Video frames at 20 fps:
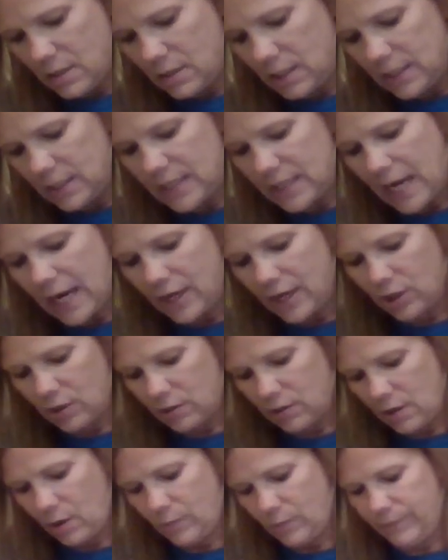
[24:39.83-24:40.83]
The
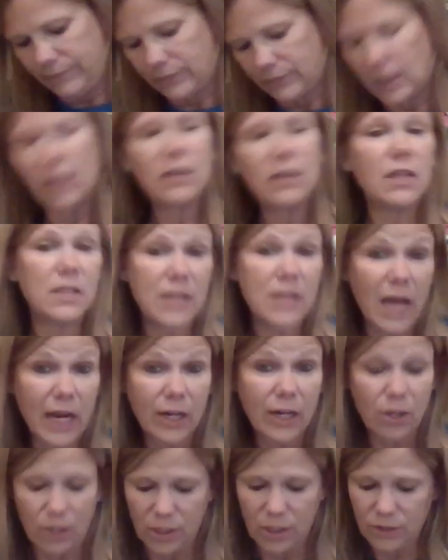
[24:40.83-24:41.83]
dyer, oh, the
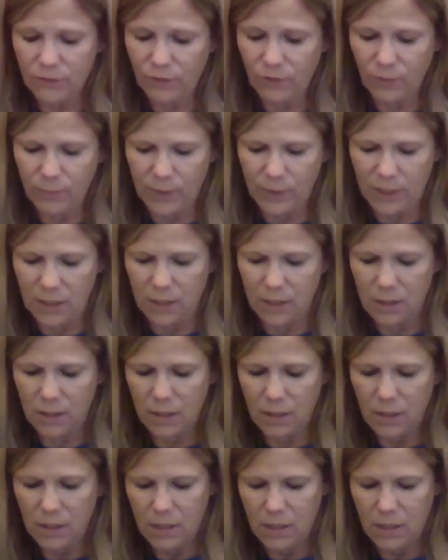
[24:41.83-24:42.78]
dyer is forbidden.